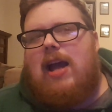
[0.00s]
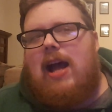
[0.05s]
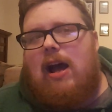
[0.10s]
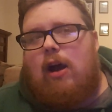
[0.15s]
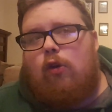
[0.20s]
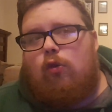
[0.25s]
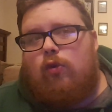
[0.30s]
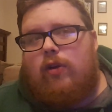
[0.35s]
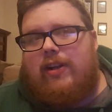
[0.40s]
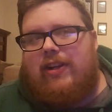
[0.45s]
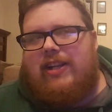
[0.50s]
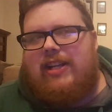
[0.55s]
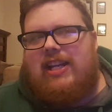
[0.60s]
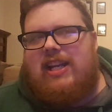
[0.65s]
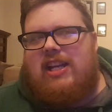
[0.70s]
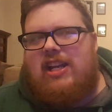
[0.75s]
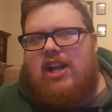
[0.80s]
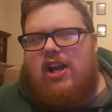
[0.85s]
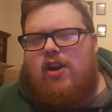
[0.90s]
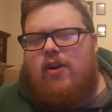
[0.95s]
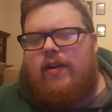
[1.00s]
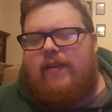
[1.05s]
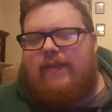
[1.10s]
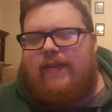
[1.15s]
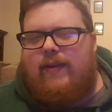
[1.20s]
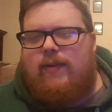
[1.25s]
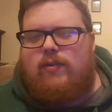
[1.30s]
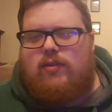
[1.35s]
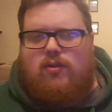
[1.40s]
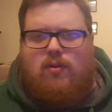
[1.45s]
I really didn't know if
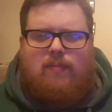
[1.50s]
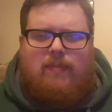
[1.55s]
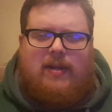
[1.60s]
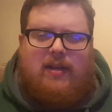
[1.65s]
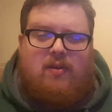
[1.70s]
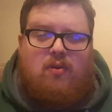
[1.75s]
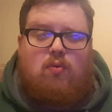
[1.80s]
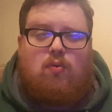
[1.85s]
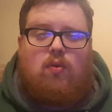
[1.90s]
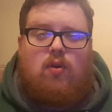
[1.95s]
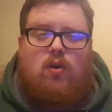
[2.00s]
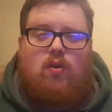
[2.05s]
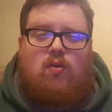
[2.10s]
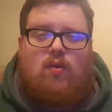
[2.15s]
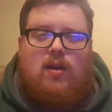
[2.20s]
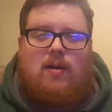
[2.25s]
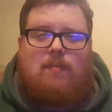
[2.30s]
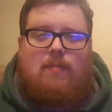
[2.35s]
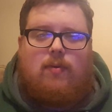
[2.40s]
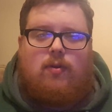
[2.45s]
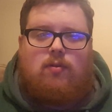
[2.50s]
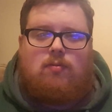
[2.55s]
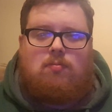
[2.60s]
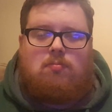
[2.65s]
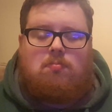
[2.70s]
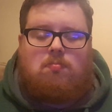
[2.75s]
he was going to be in the Royal Rumble.